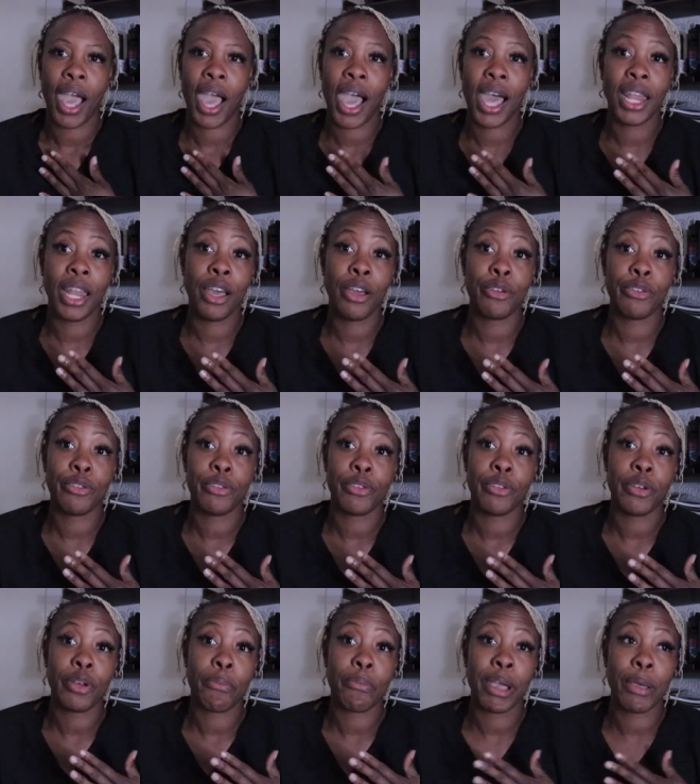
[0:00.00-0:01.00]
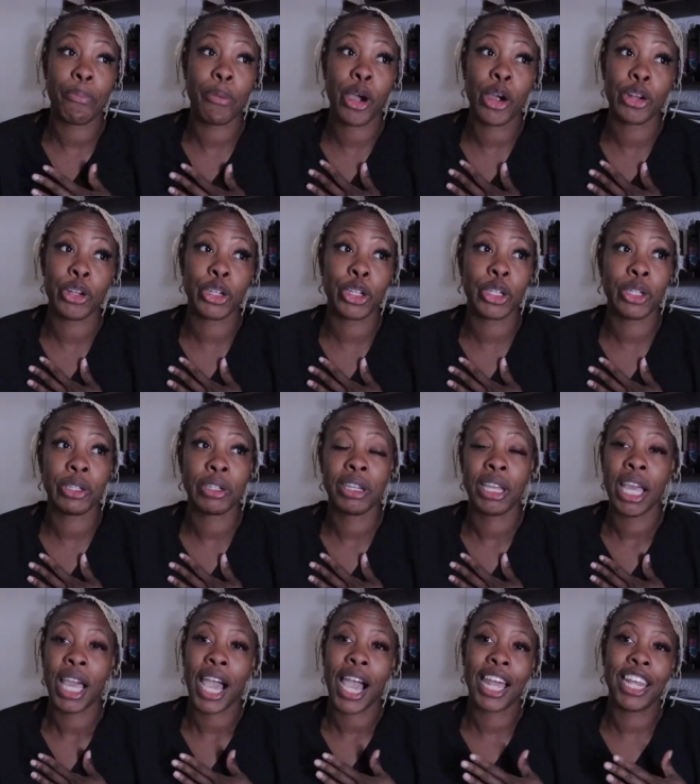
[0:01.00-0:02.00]
I love my partner.
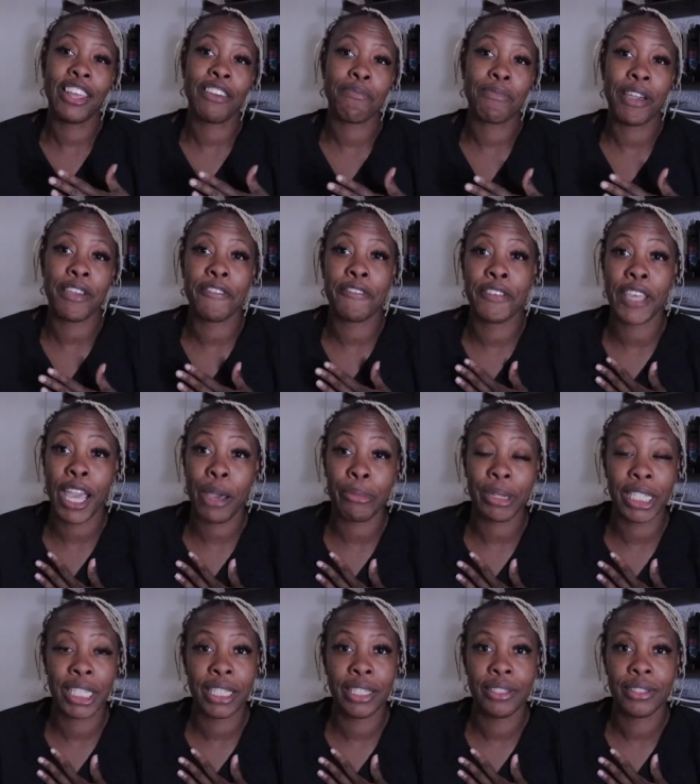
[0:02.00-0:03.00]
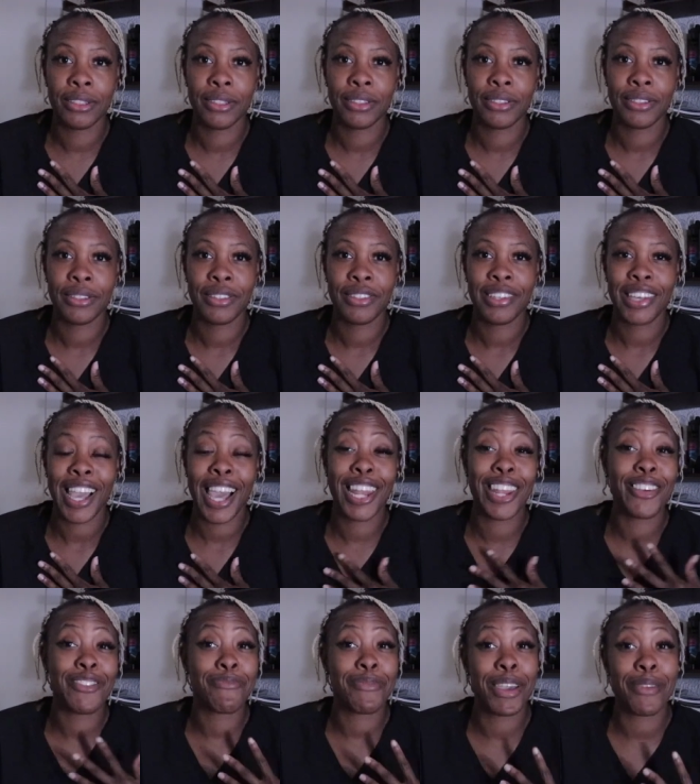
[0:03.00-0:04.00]
I love my family. I
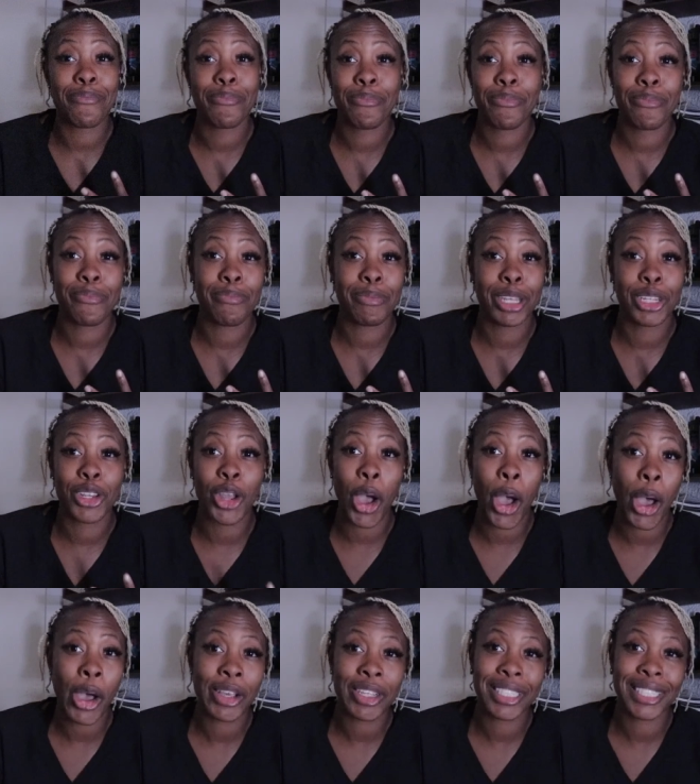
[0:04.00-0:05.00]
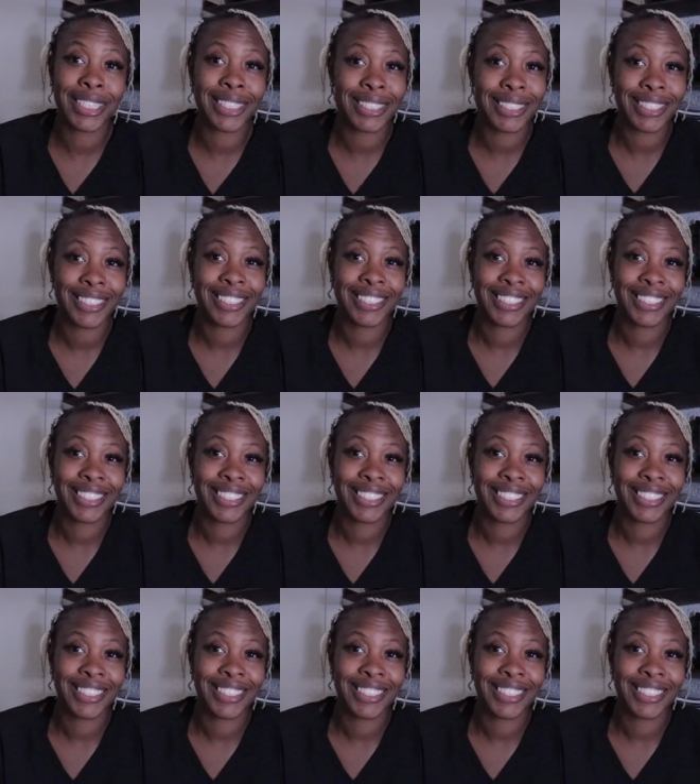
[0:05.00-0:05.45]
love my, my dogs.